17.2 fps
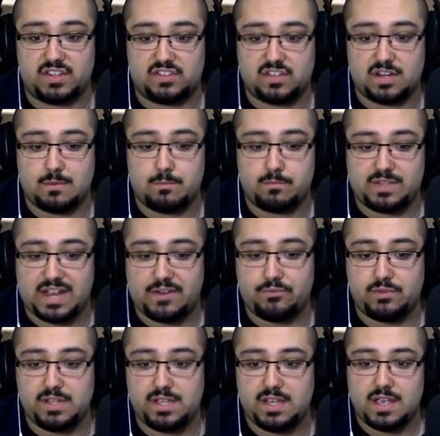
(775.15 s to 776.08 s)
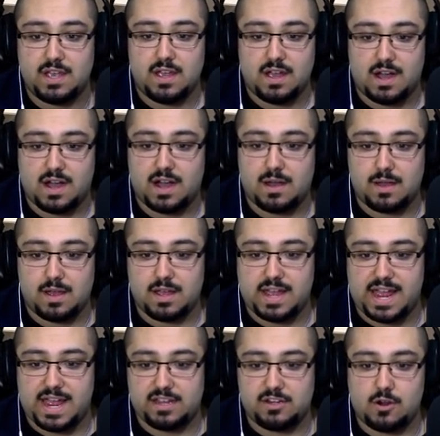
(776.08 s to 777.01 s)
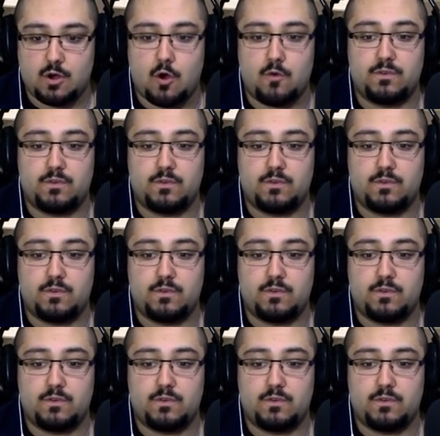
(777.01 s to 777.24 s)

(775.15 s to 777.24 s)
It's gonna definitely, uh, you know,